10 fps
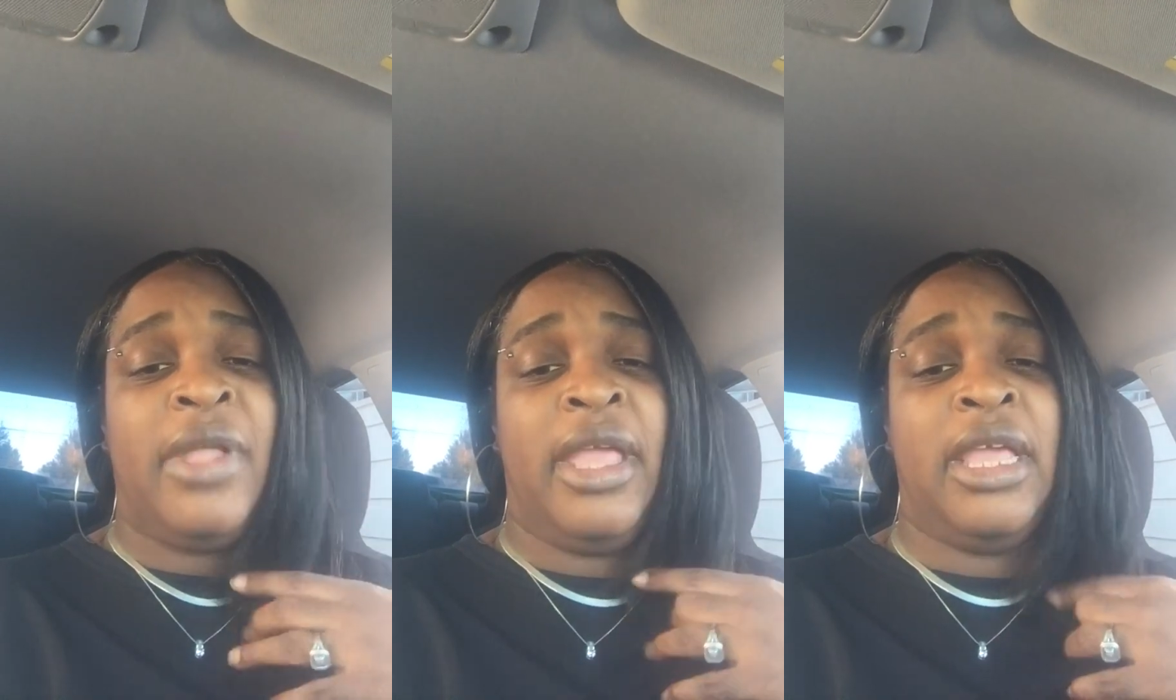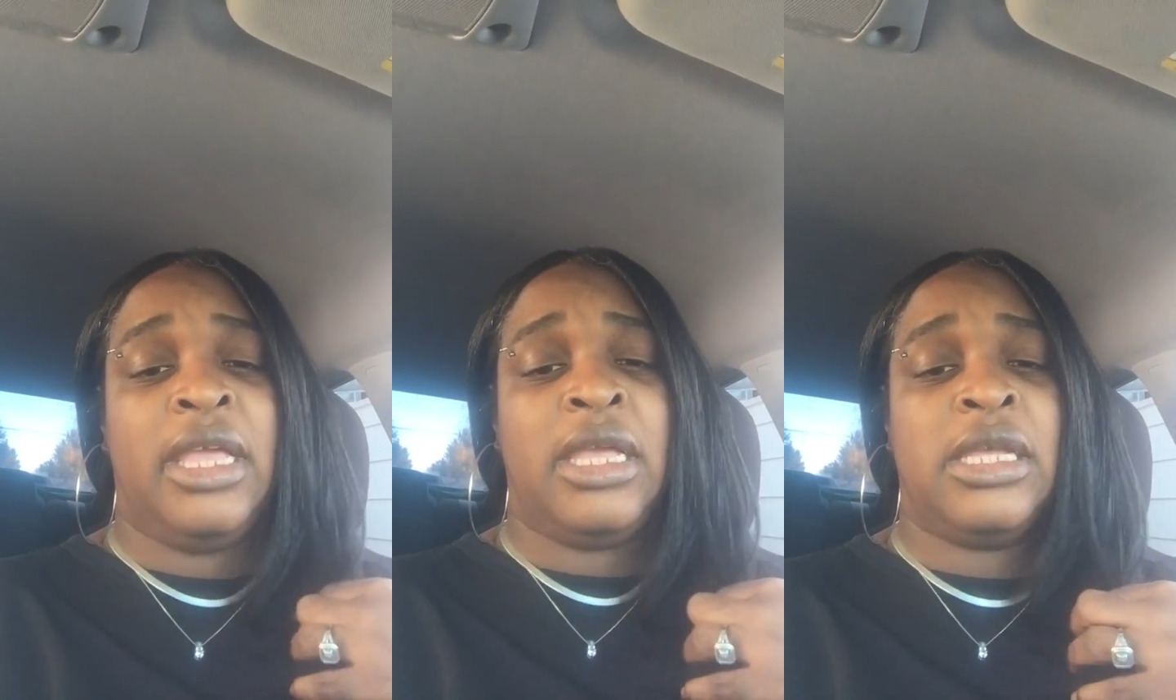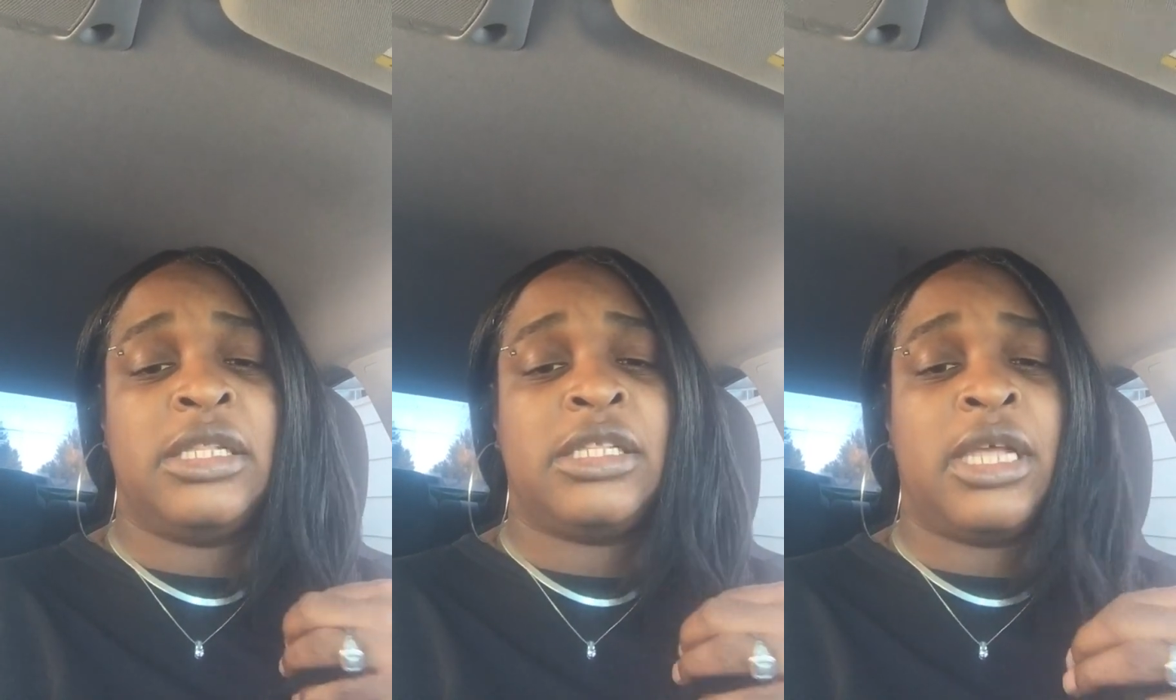
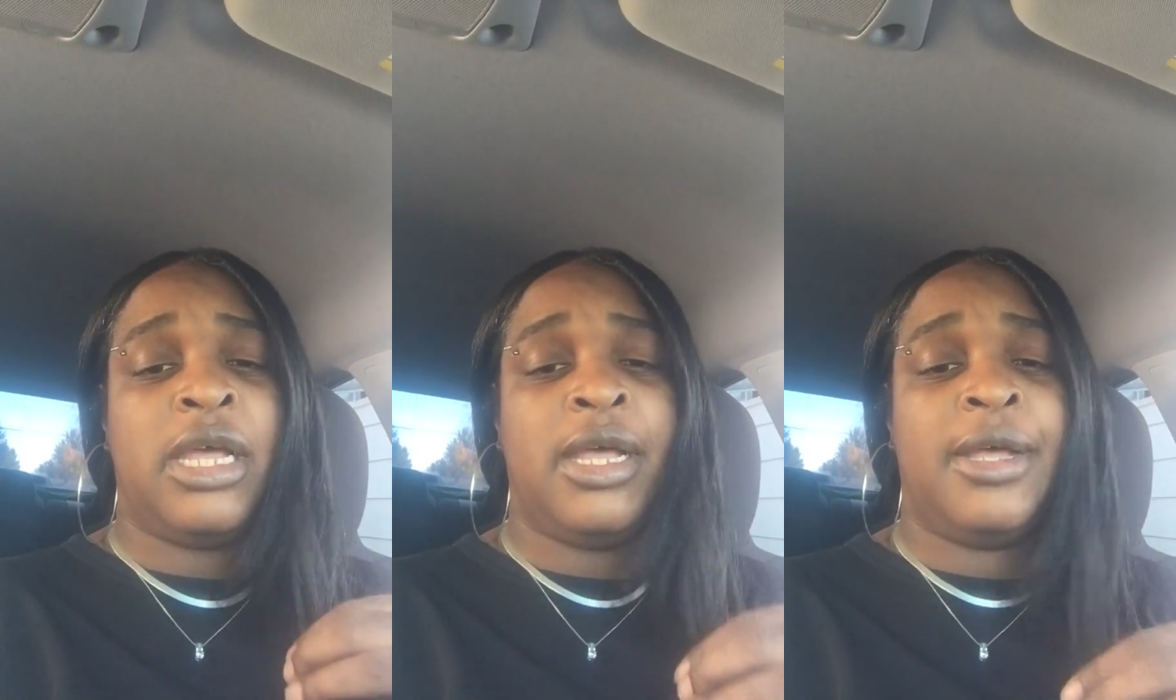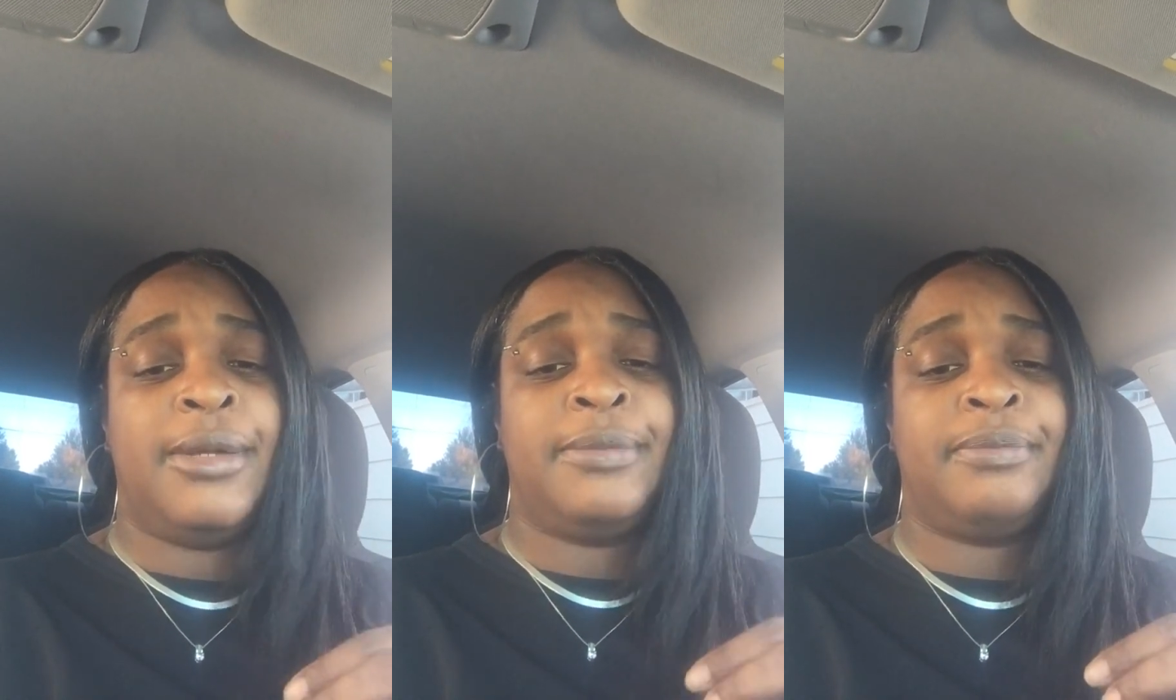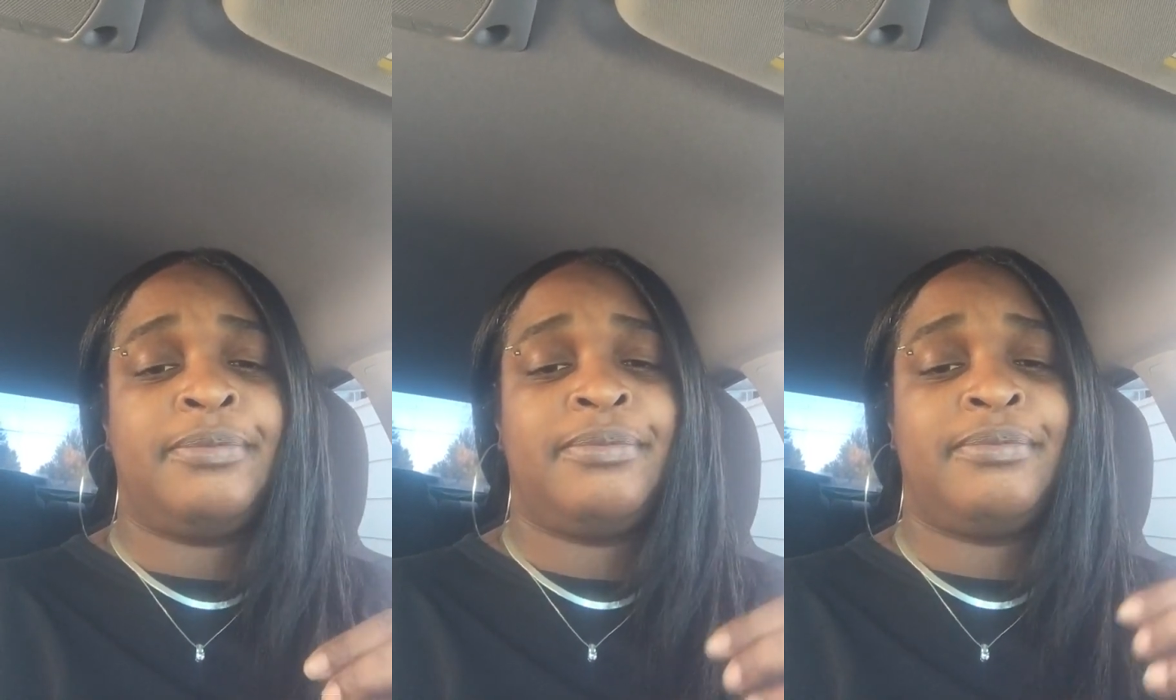And um,
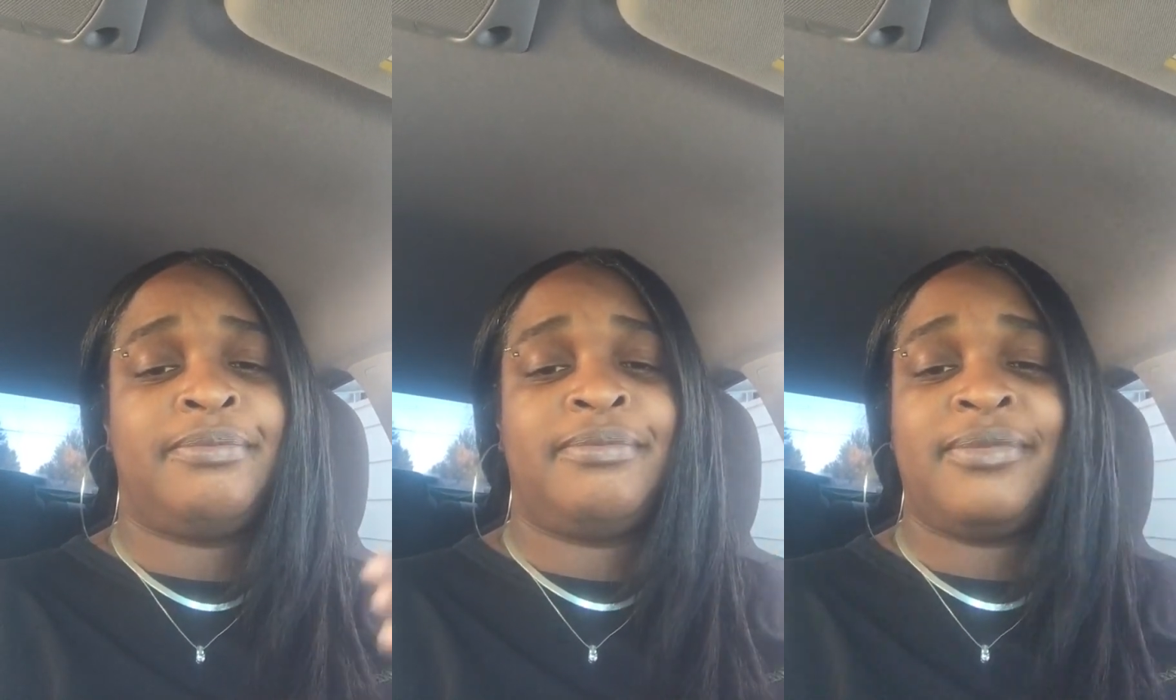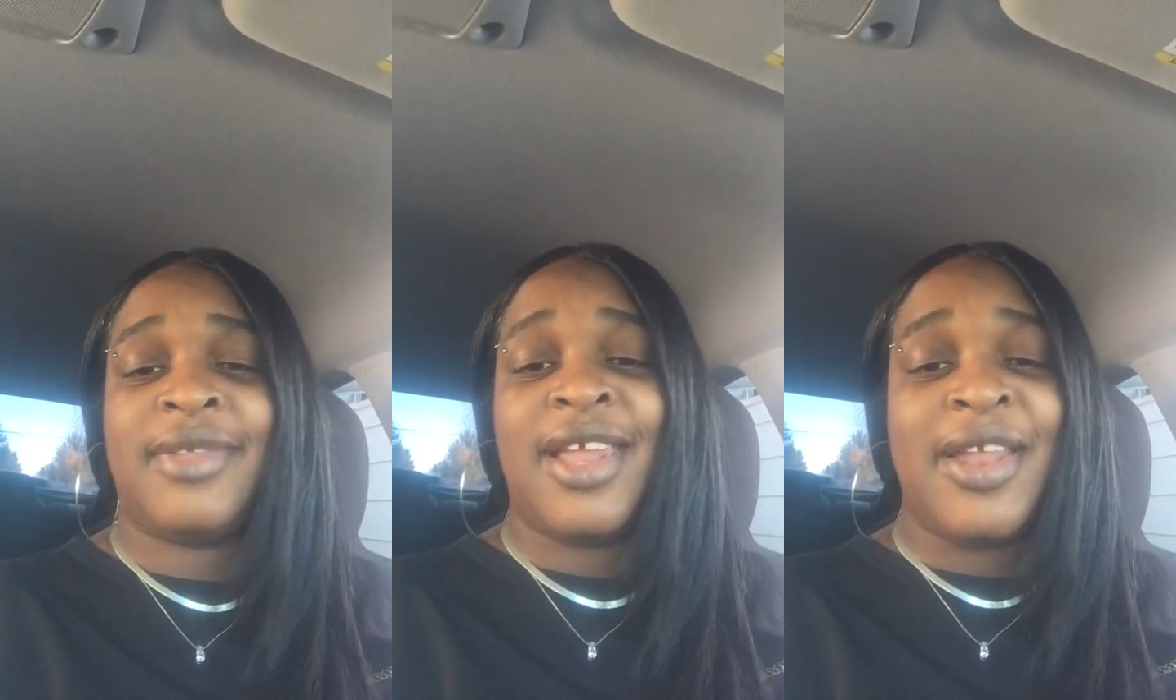I